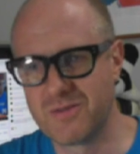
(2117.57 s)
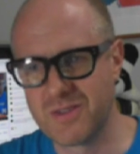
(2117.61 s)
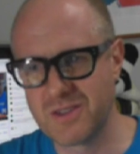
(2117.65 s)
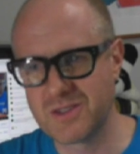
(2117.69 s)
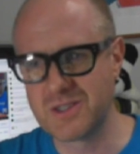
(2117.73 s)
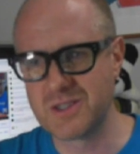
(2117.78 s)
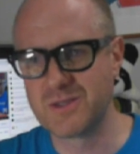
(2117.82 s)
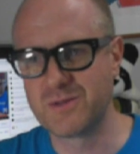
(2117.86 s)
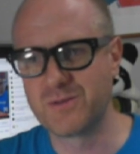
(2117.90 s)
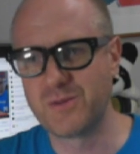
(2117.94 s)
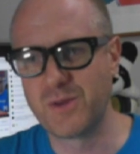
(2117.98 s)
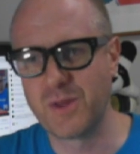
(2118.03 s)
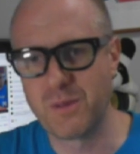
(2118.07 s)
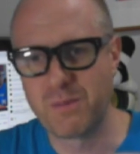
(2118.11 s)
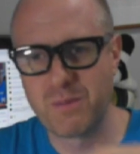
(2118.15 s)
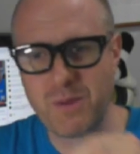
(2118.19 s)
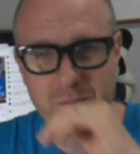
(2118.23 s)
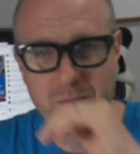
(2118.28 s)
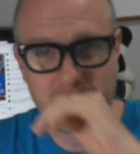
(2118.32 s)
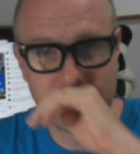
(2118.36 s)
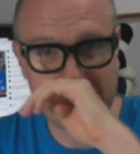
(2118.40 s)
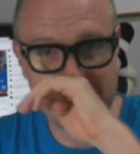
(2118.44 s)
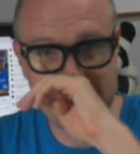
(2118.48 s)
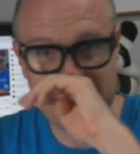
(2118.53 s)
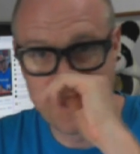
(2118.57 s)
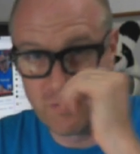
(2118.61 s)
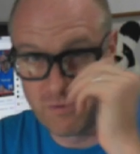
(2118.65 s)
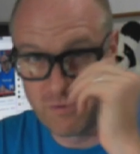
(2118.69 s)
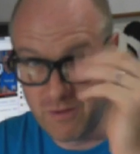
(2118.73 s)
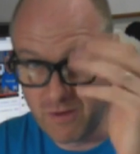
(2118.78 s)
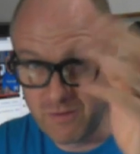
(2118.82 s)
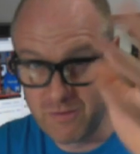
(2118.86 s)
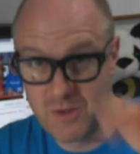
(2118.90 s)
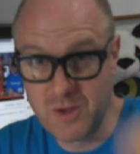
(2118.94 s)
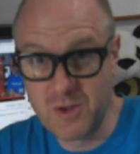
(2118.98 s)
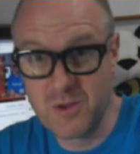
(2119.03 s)
this is for the purposes of
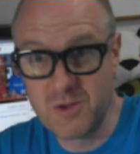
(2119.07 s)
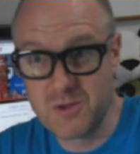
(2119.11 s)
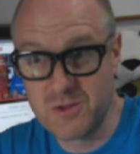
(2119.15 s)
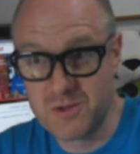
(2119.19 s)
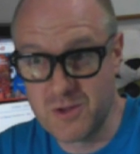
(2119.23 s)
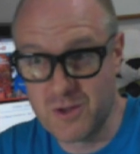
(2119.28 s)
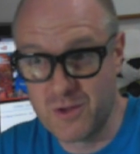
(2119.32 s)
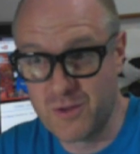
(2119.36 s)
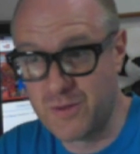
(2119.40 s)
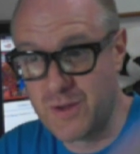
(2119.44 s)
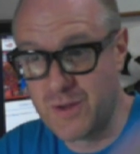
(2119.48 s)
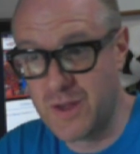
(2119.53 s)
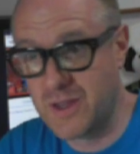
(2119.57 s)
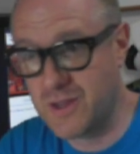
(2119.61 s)
review, so fair